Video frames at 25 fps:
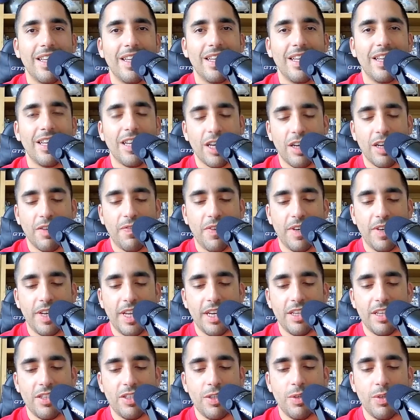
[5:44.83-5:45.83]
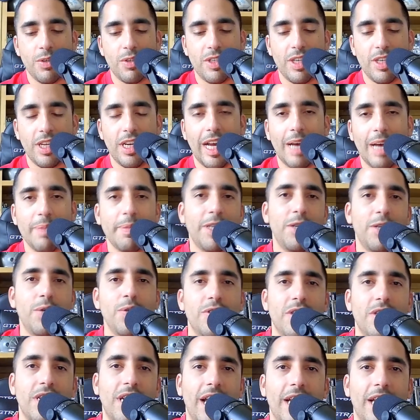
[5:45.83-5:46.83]
Good for Dennis Houston. I'm a
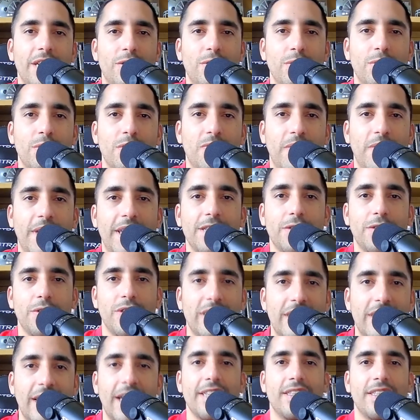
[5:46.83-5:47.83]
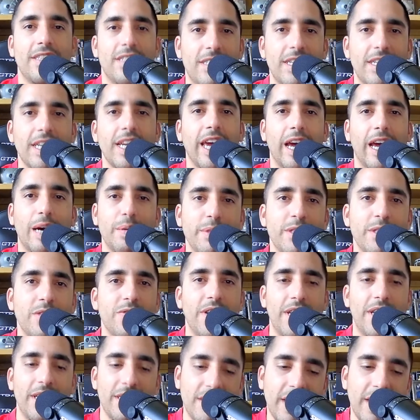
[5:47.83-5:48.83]
Houston Astros fan, so it's nice to see
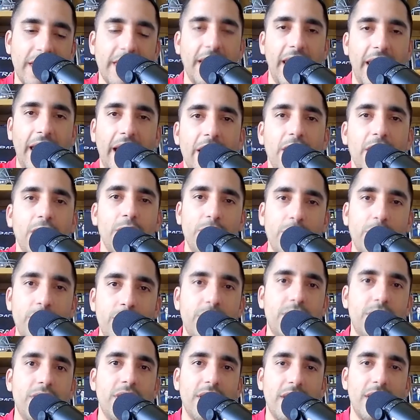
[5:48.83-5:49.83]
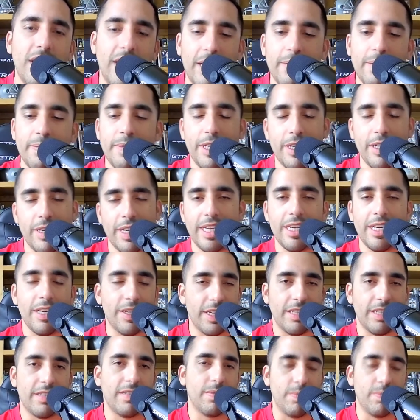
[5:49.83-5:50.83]
Cowboys fans like, yeah, go Houston. You know, I
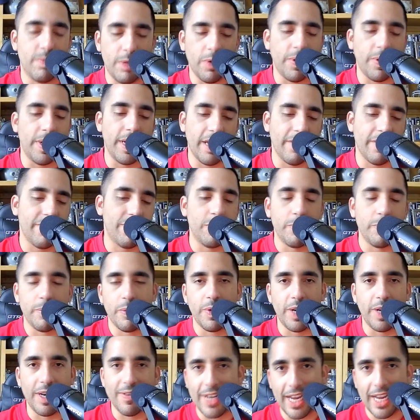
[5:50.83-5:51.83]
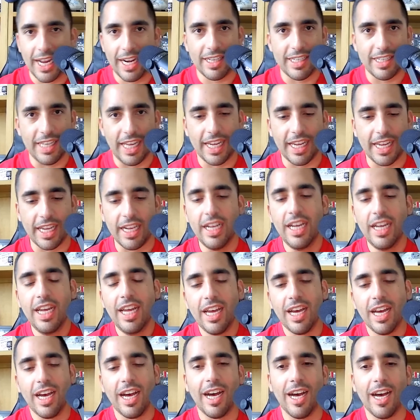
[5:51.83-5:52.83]
know that's low-hanging fruit, but whatever. I got to take it.
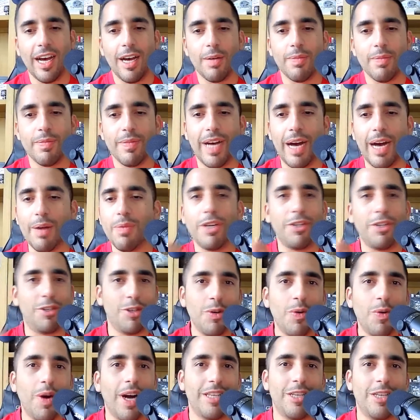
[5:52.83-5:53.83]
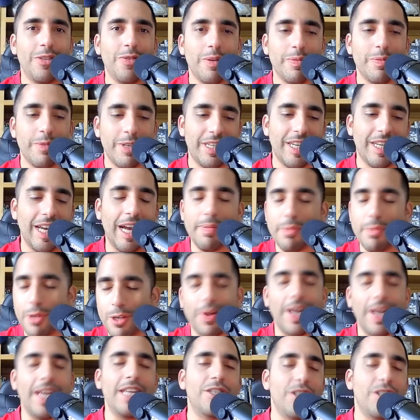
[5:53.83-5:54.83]
I want you to watch it one more time.
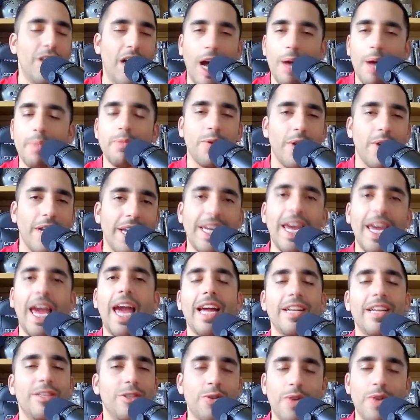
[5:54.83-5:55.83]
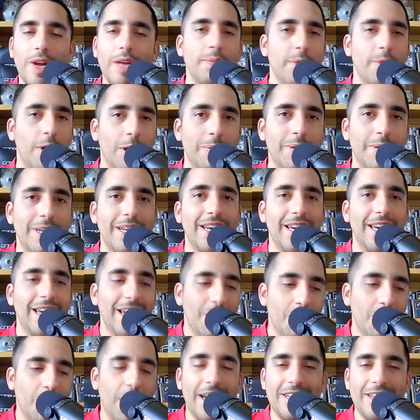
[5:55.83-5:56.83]
Great job. Great catch. Great moment.
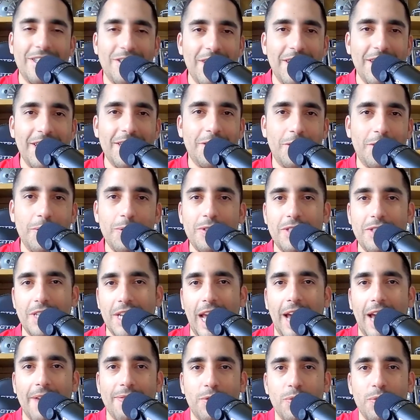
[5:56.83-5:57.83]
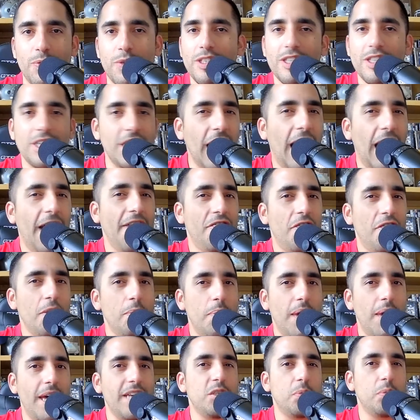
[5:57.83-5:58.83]
Watch Dennis Houston afterwards. Not
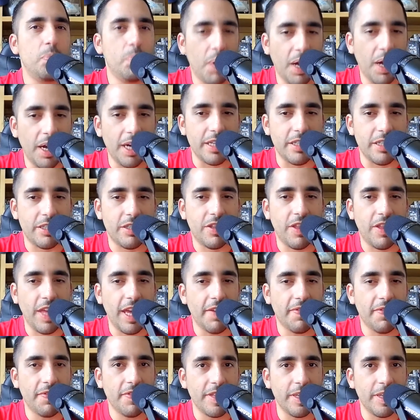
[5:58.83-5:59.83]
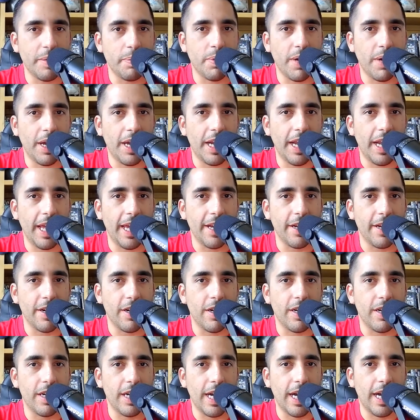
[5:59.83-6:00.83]
the best punt. Thankfully, Brian
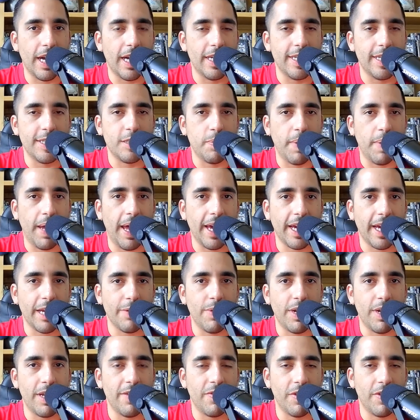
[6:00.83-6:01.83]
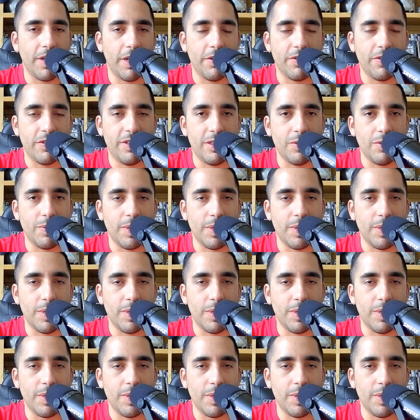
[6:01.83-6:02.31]
Anger is back and ready for another season